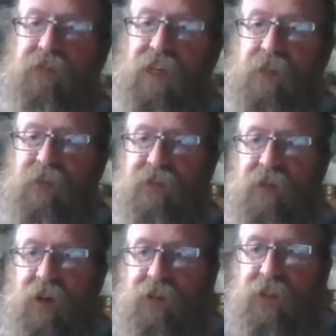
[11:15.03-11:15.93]
OB
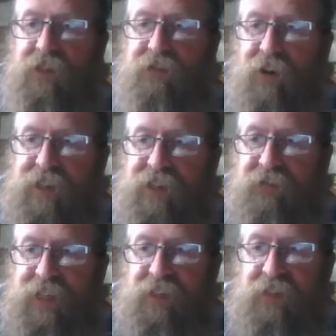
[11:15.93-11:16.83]
blog, Fight Da
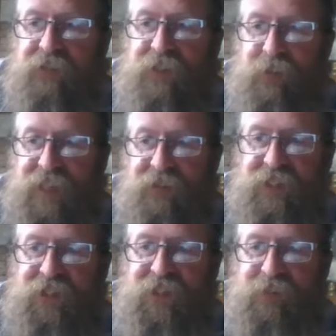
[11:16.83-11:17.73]
Fwat Urf is a bit of a
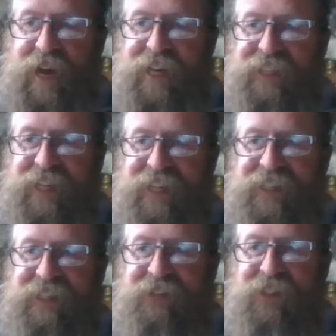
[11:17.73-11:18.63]
douchebag, yeah,
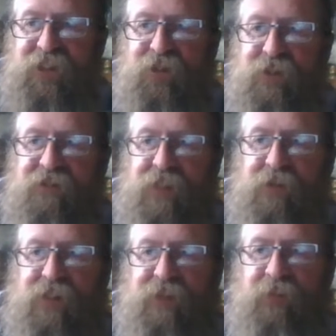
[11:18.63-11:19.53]
so I do agree
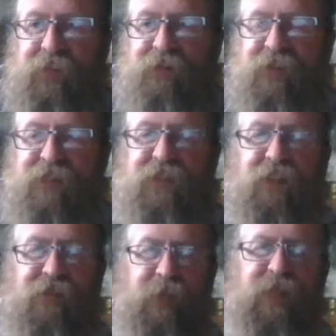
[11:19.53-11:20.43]
with him. Well,
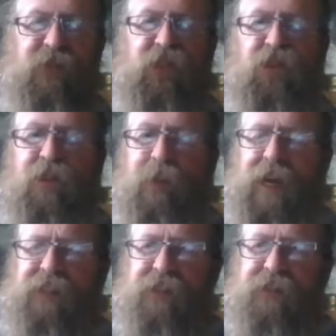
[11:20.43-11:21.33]
you're a bit of a
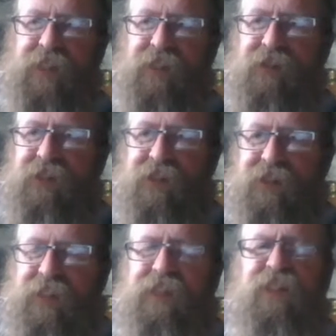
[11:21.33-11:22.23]
douchebag too then.
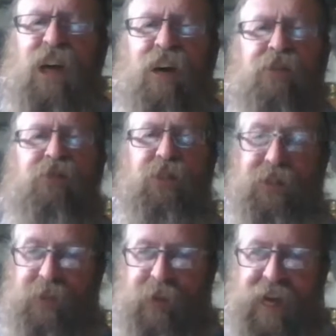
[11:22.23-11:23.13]
He's a total
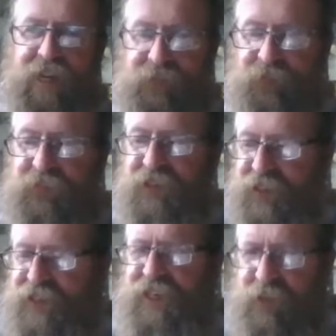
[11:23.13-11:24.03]
douchebag,
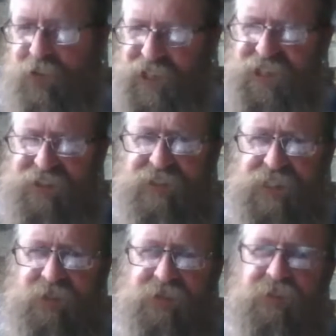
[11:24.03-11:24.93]
and anybody that
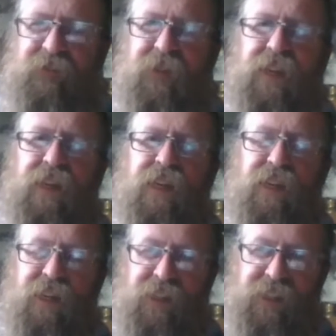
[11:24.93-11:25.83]
agrees with him
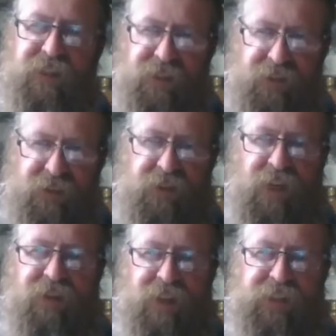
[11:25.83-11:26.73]
is
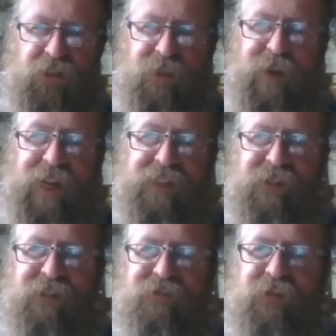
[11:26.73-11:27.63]
totally a douchebag as
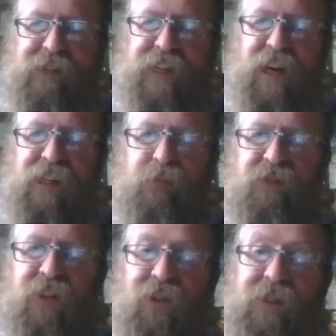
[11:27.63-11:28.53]
well. Sorry,
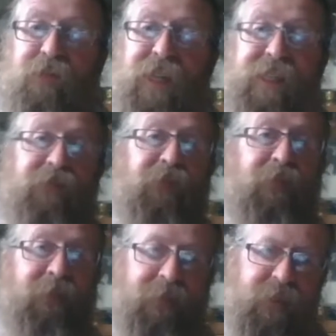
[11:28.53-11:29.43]
OB blog, but
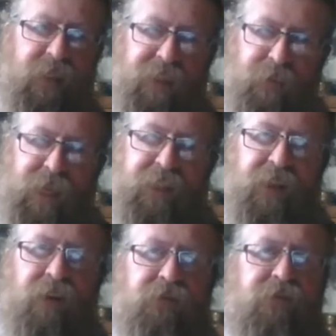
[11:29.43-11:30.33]
you've been
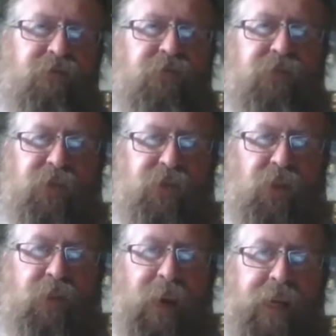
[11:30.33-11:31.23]
told,
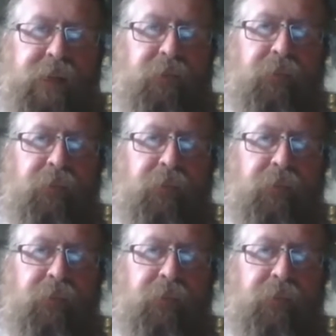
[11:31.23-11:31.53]
douchebag.